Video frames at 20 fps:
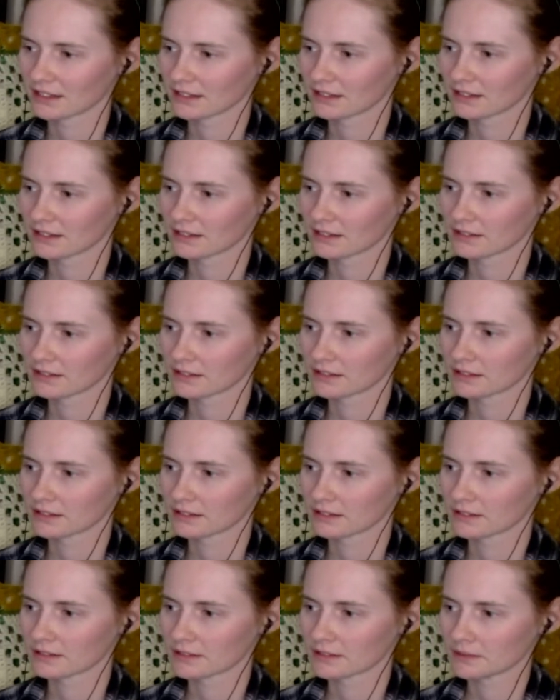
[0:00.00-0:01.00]

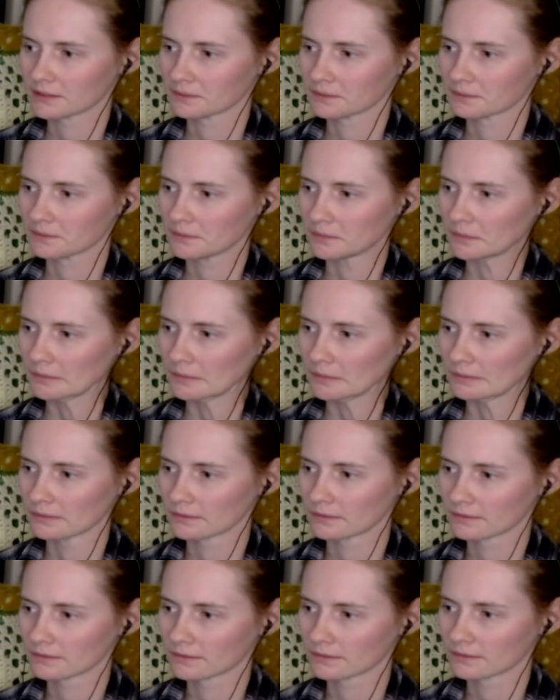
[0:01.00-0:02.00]

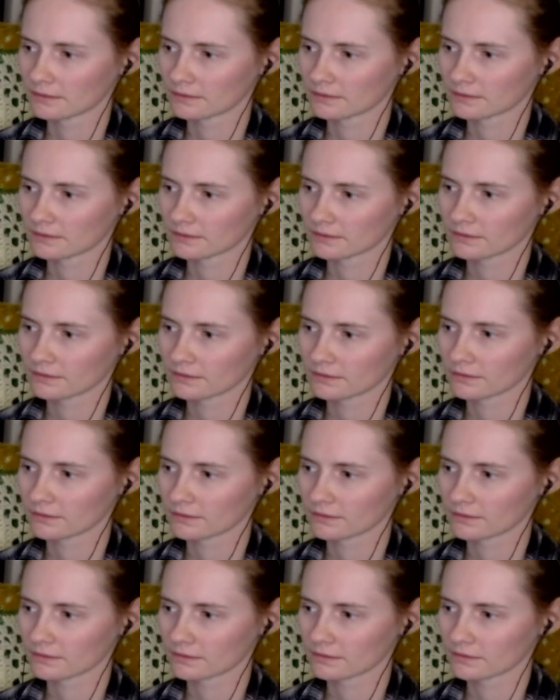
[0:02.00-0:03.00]

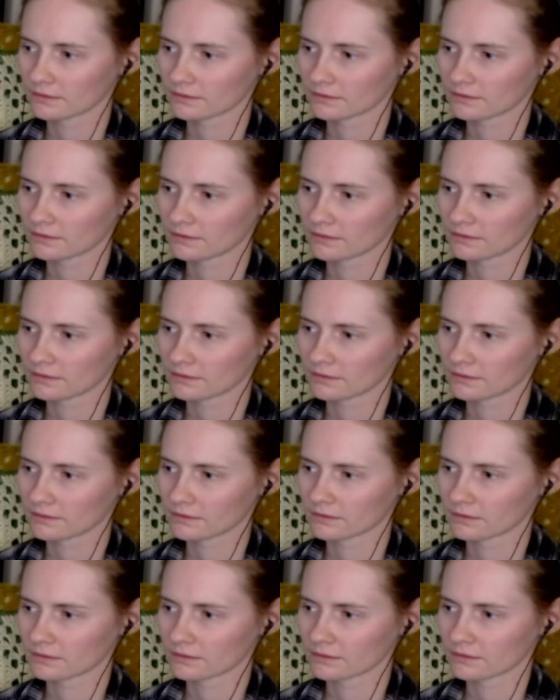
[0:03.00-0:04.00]

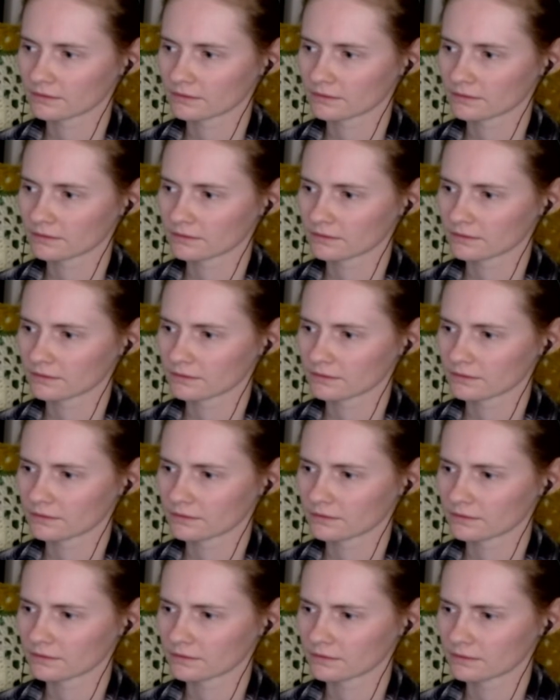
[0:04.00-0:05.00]

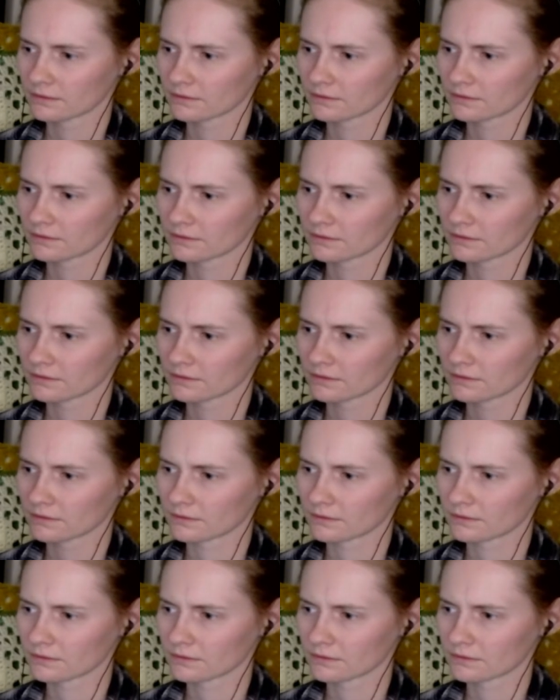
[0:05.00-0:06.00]

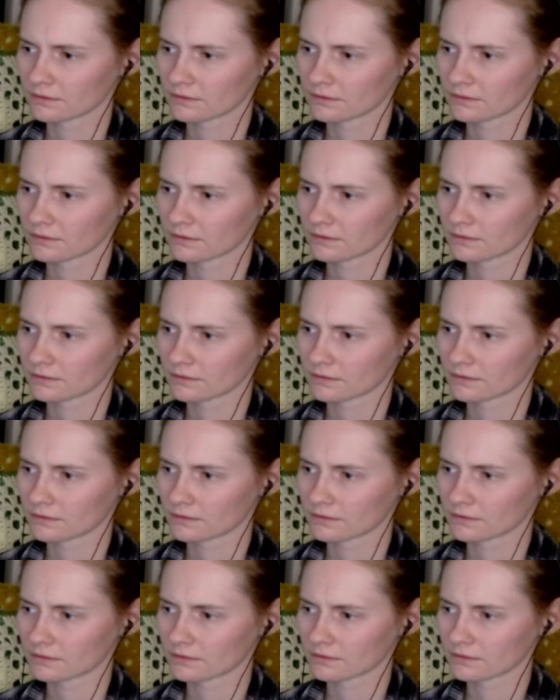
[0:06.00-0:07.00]

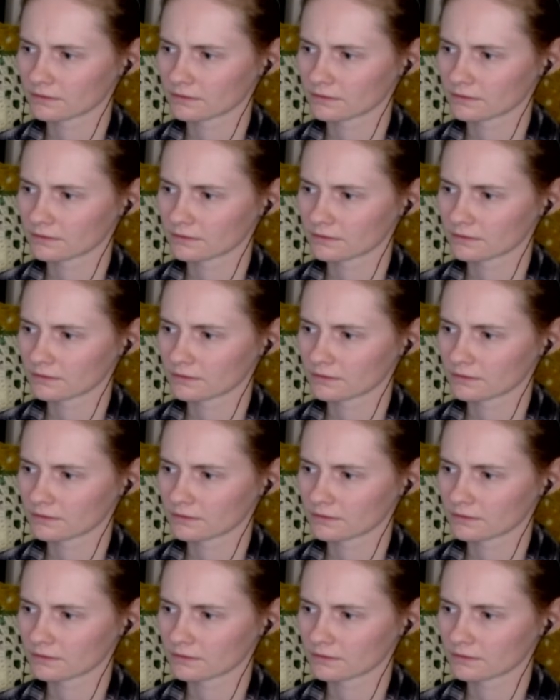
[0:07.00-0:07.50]
(no one is talking)